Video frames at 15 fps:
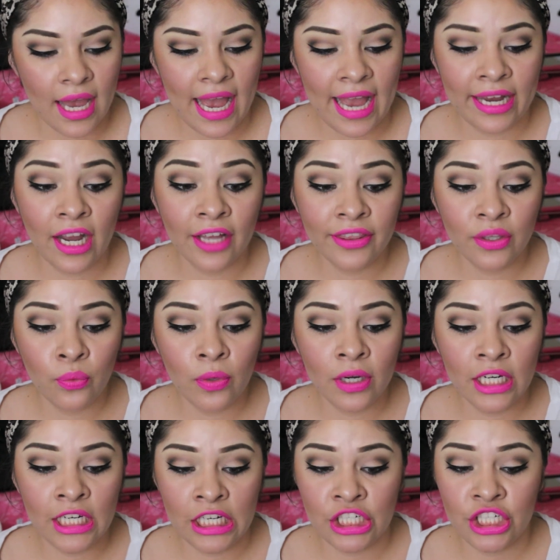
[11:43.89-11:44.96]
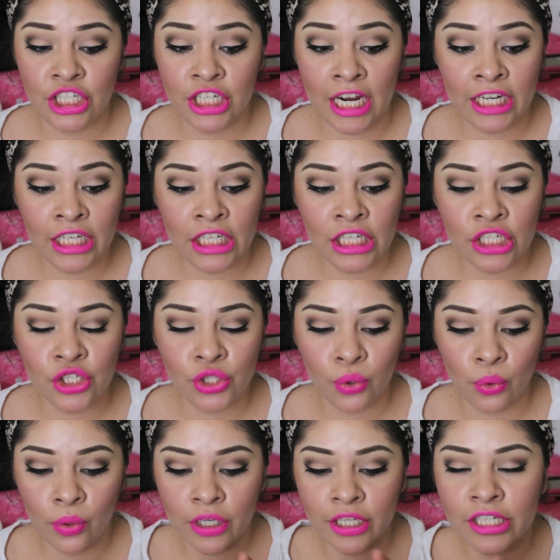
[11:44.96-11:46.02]
I got the one in Shady
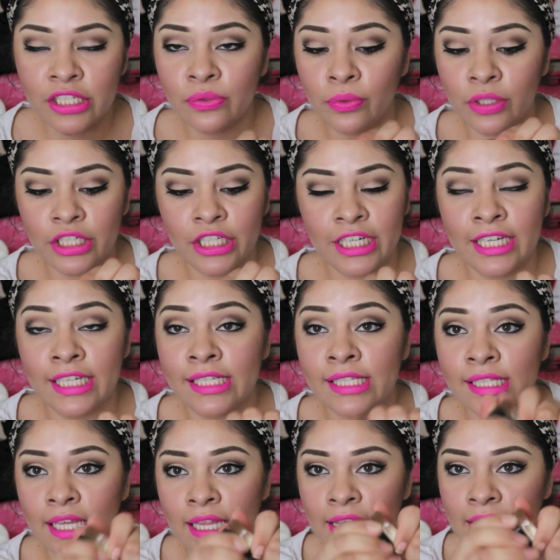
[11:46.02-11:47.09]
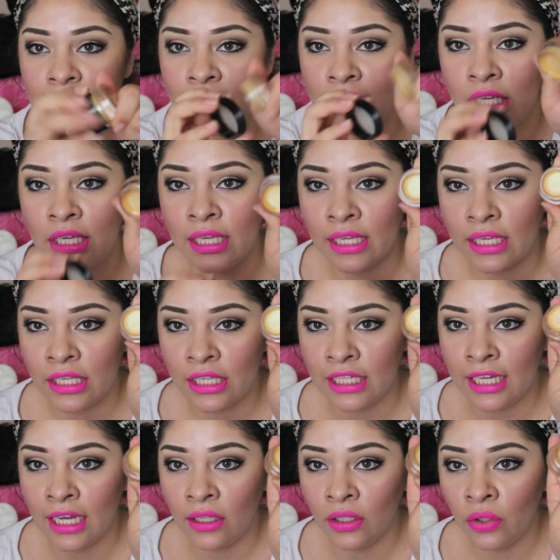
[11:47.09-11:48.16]
Shores, which is the
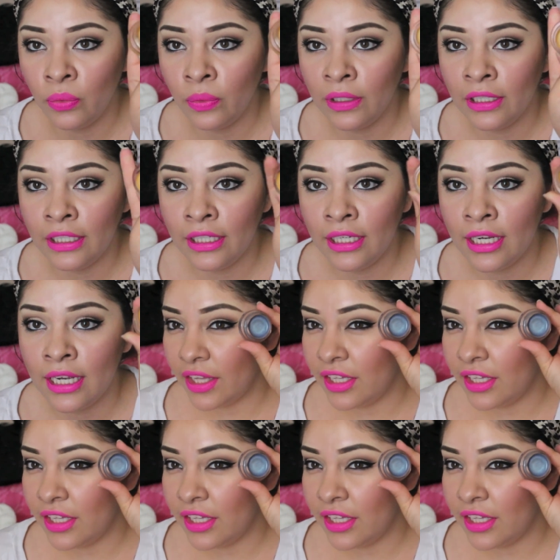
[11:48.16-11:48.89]
yellow one.